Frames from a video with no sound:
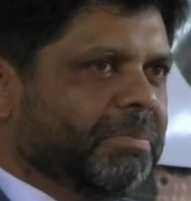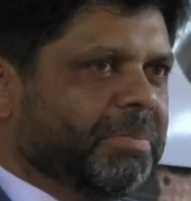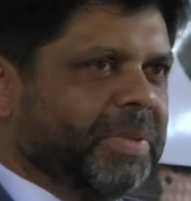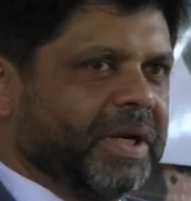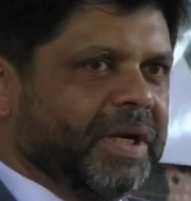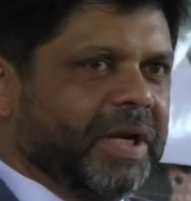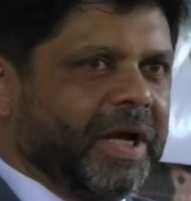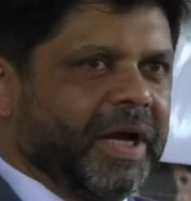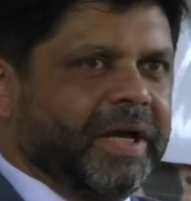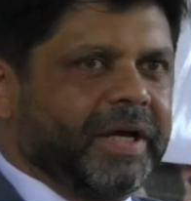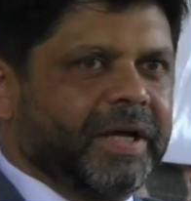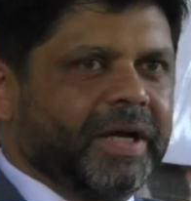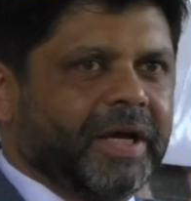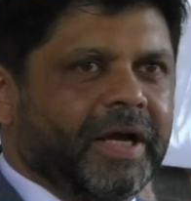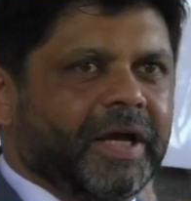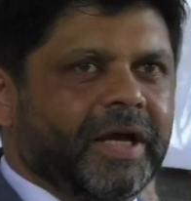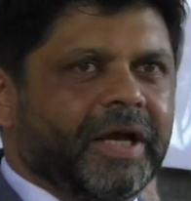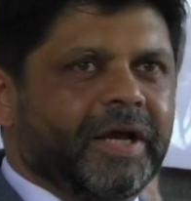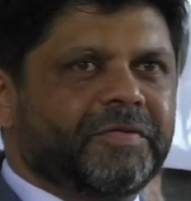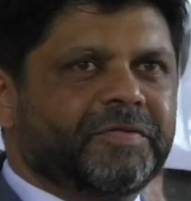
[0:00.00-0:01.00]
But
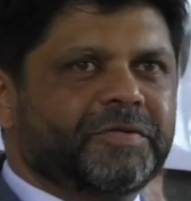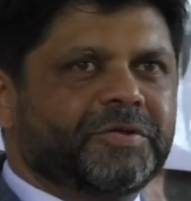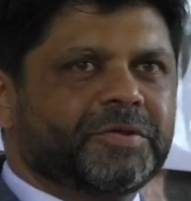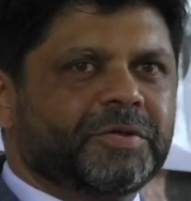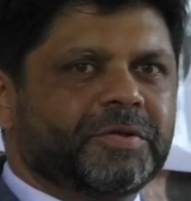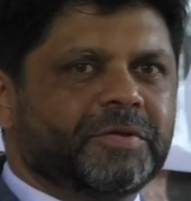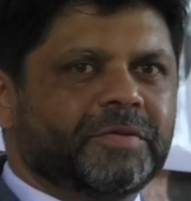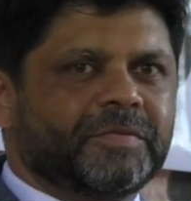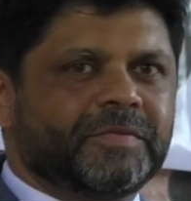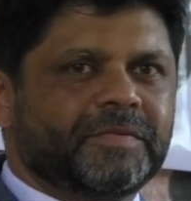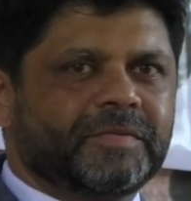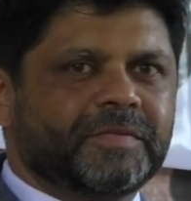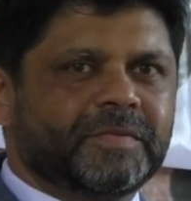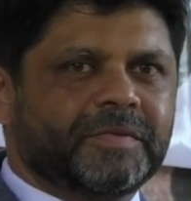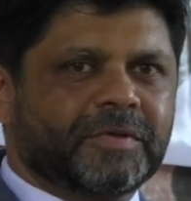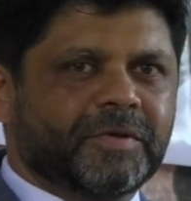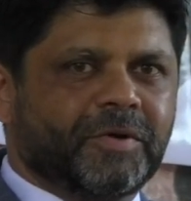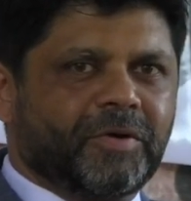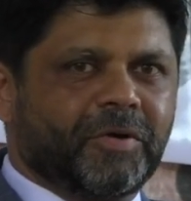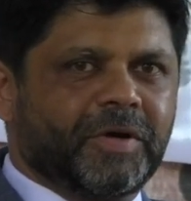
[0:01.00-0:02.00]
I, I have
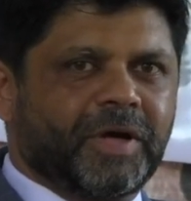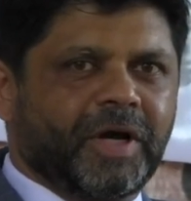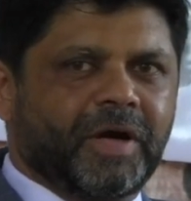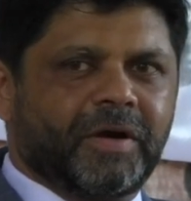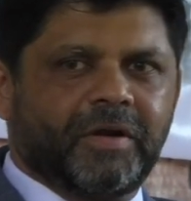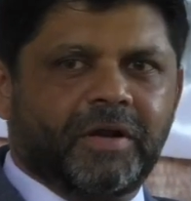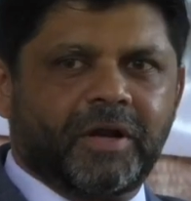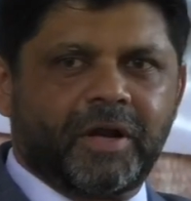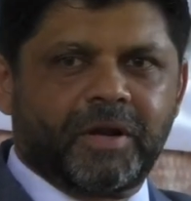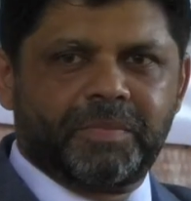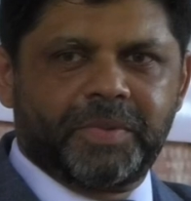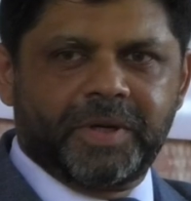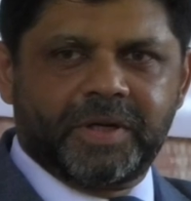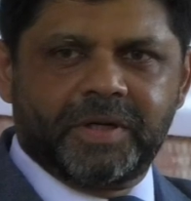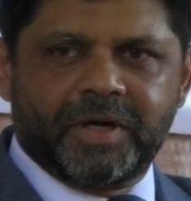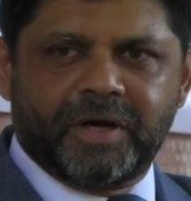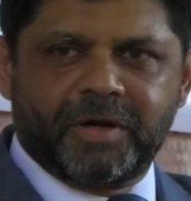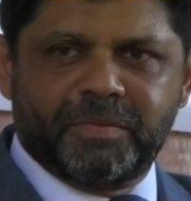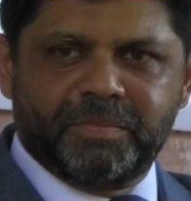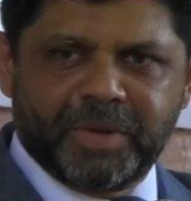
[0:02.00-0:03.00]
to go down a little
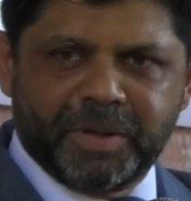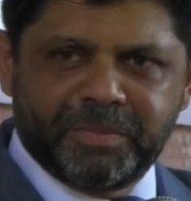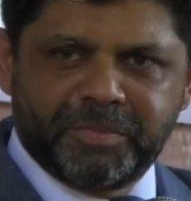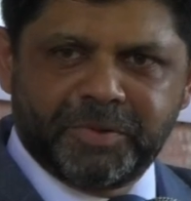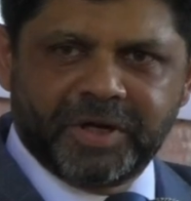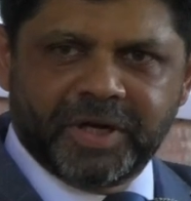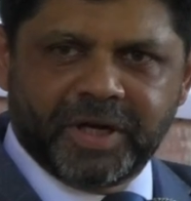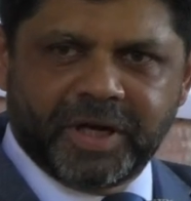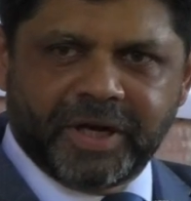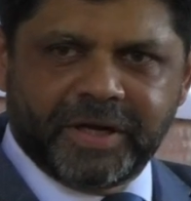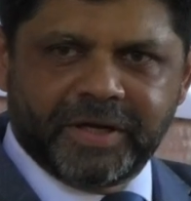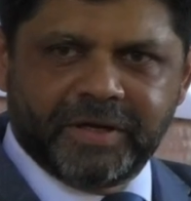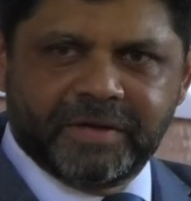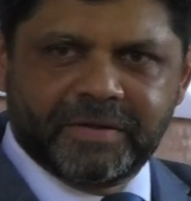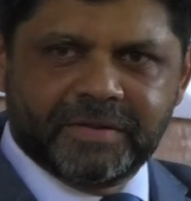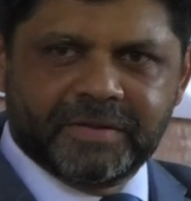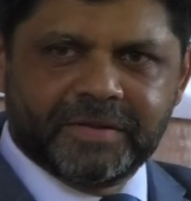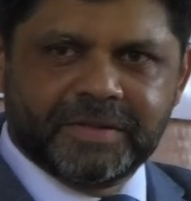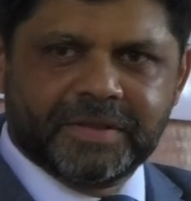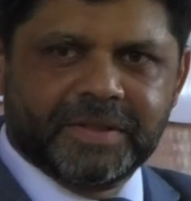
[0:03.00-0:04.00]
bit down memory
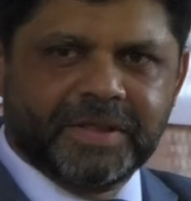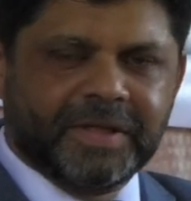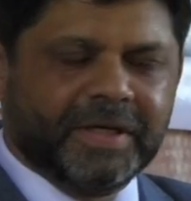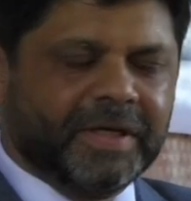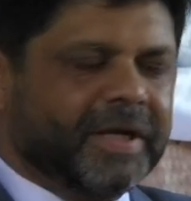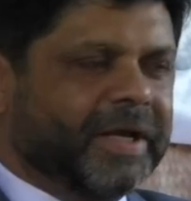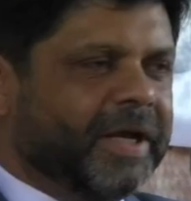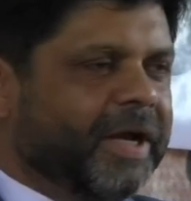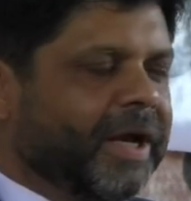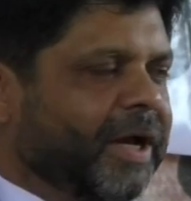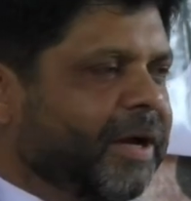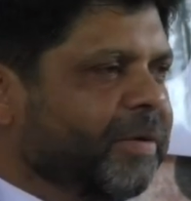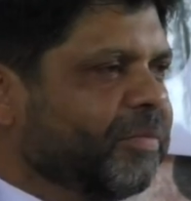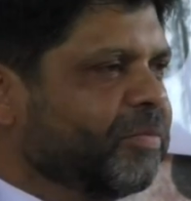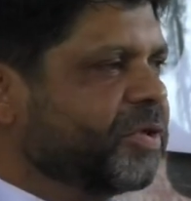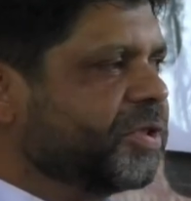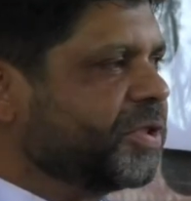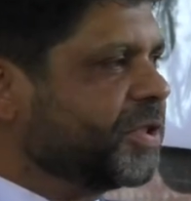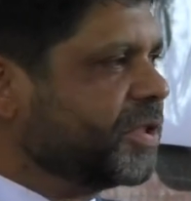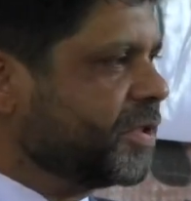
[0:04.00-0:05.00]
lane. Uh,
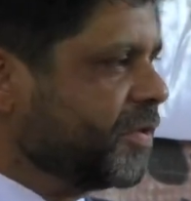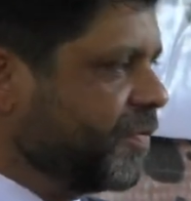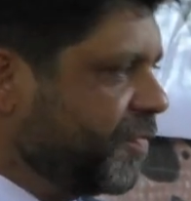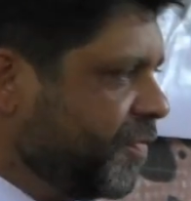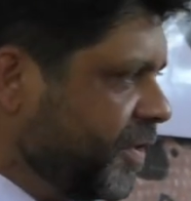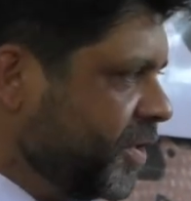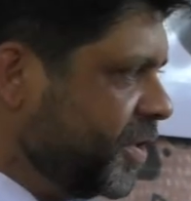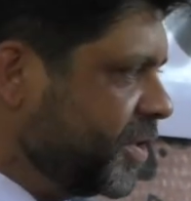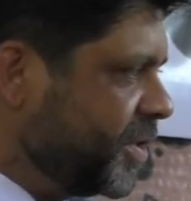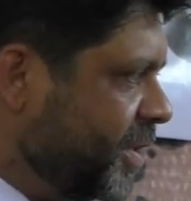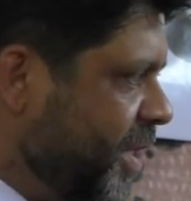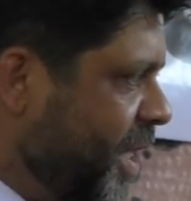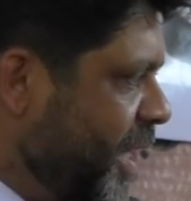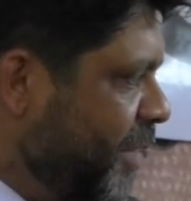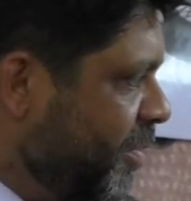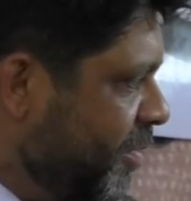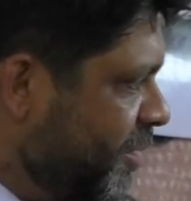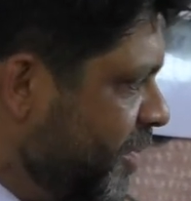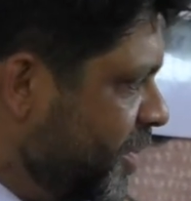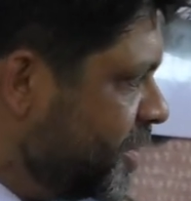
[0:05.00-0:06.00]
this is the first
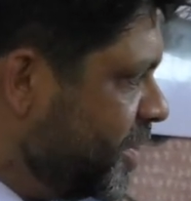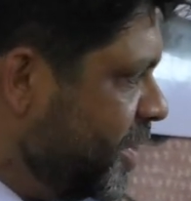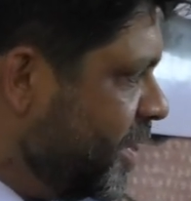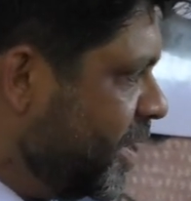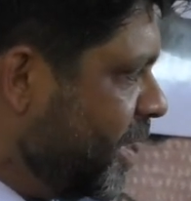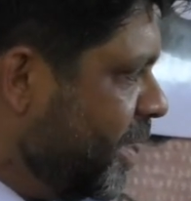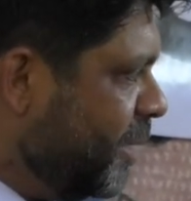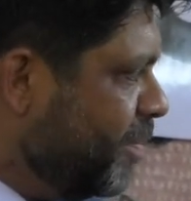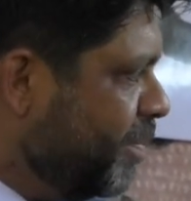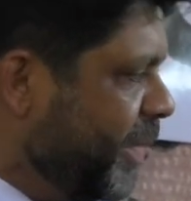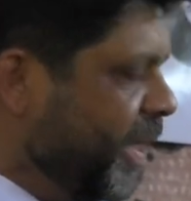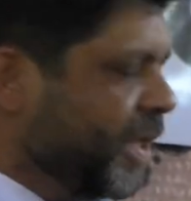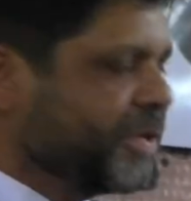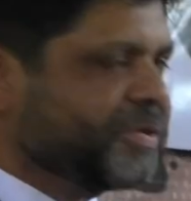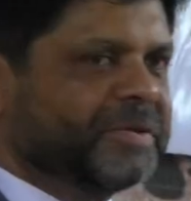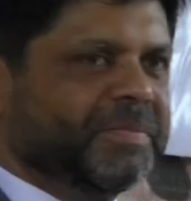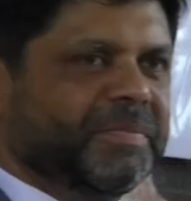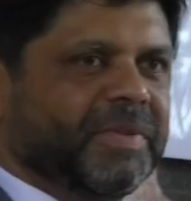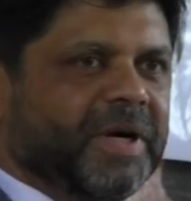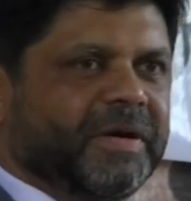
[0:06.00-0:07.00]
time I've actually come back
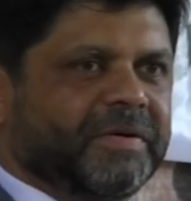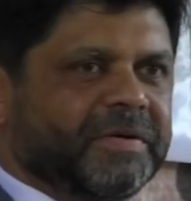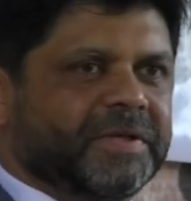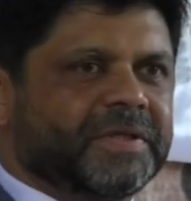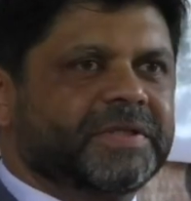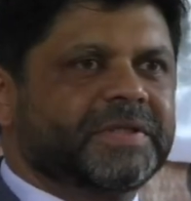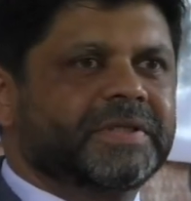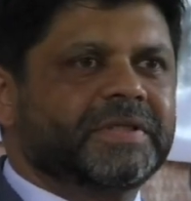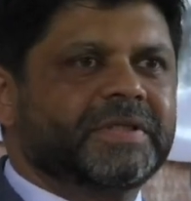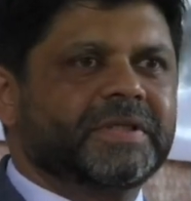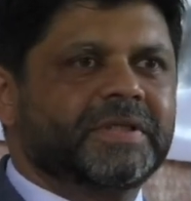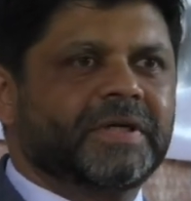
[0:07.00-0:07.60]
to Marist